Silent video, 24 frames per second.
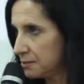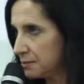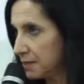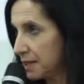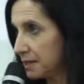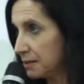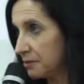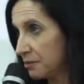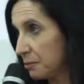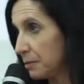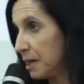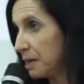
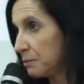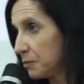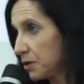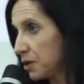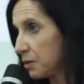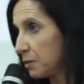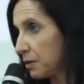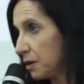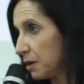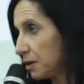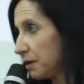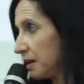Right? From an
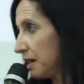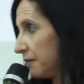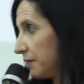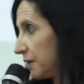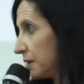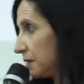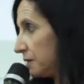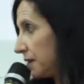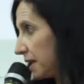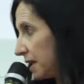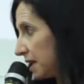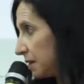MQL, you have
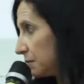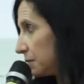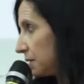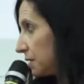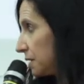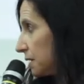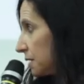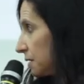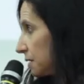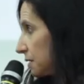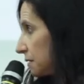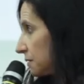their name and
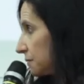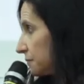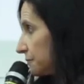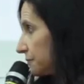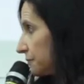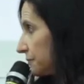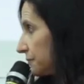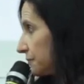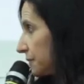their